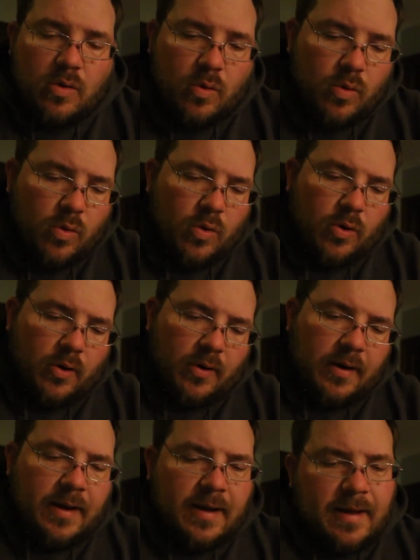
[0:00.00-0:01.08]

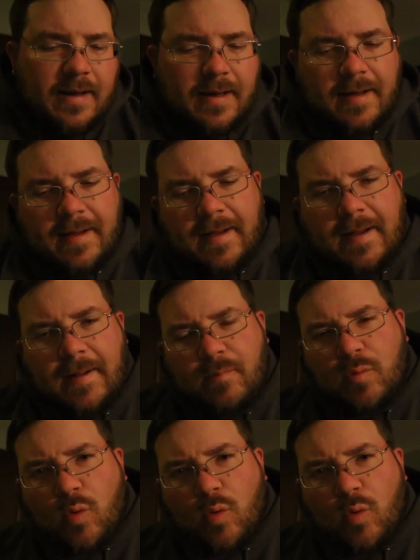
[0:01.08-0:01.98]
or um,